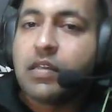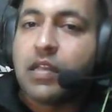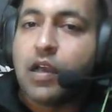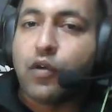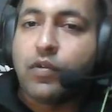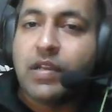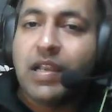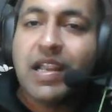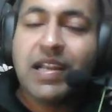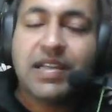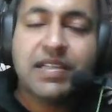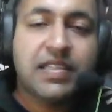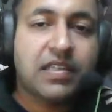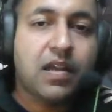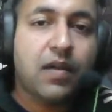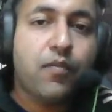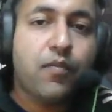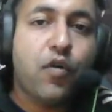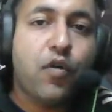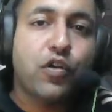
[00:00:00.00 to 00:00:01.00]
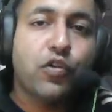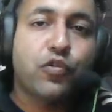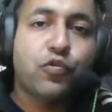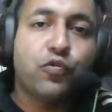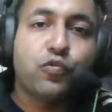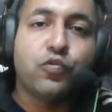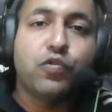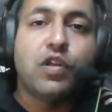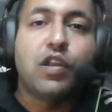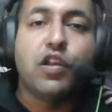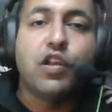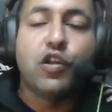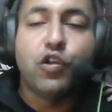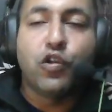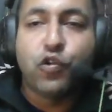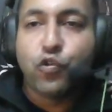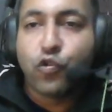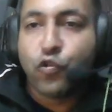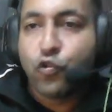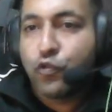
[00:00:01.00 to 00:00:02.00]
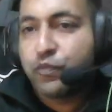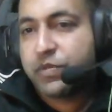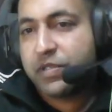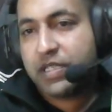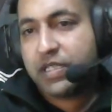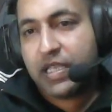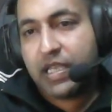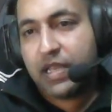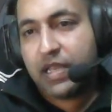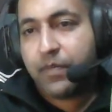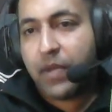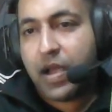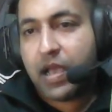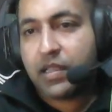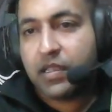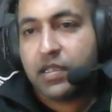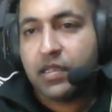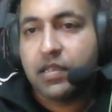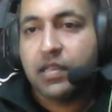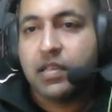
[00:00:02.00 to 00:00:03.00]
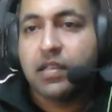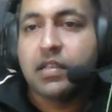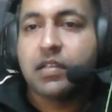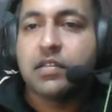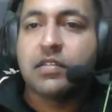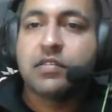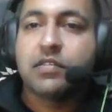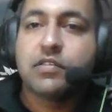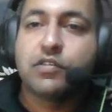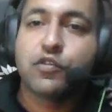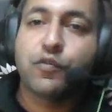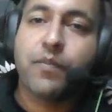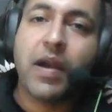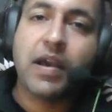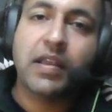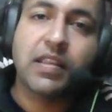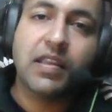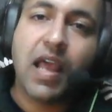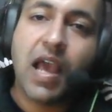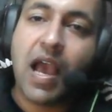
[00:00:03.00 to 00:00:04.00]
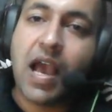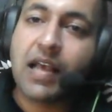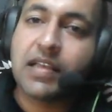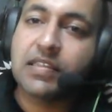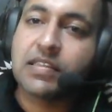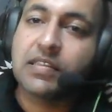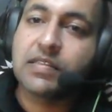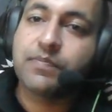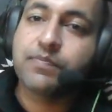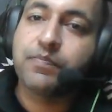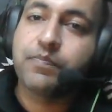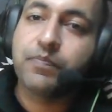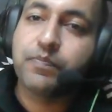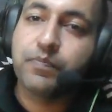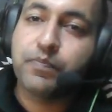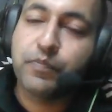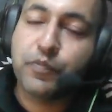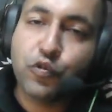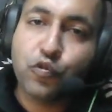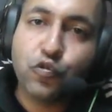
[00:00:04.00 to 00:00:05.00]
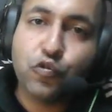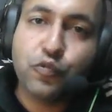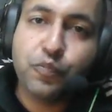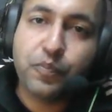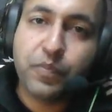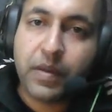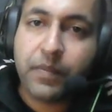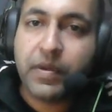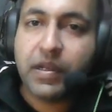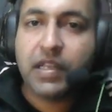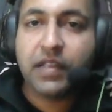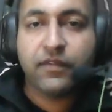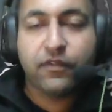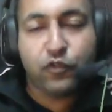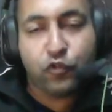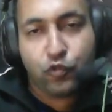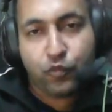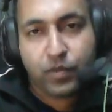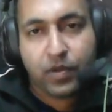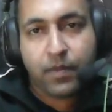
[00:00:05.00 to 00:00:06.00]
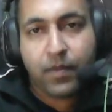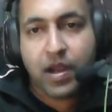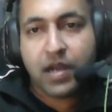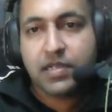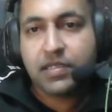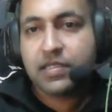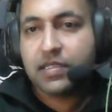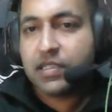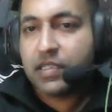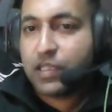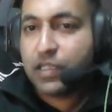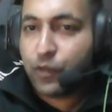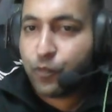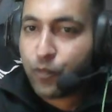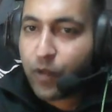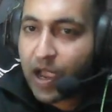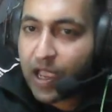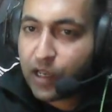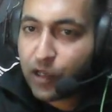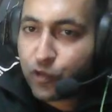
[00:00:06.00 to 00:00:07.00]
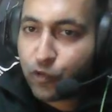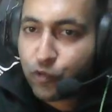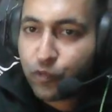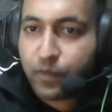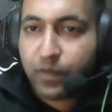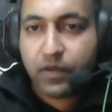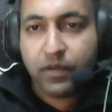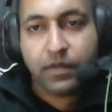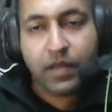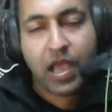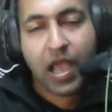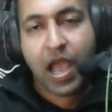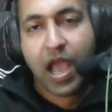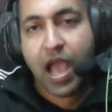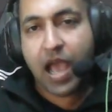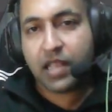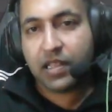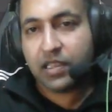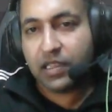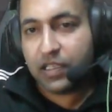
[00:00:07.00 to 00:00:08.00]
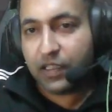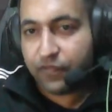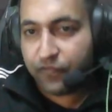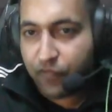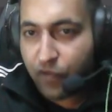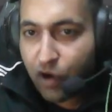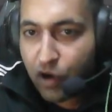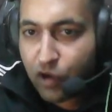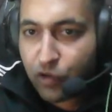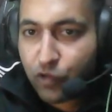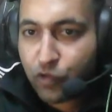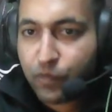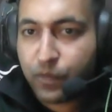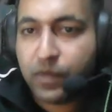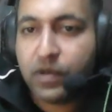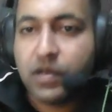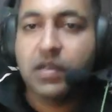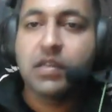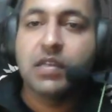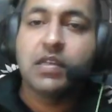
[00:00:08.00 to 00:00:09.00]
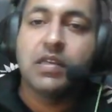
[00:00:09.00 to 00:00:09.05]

Now let's come on to loops in Python. So Python has two primitive loop commands, the while loop and the for loop.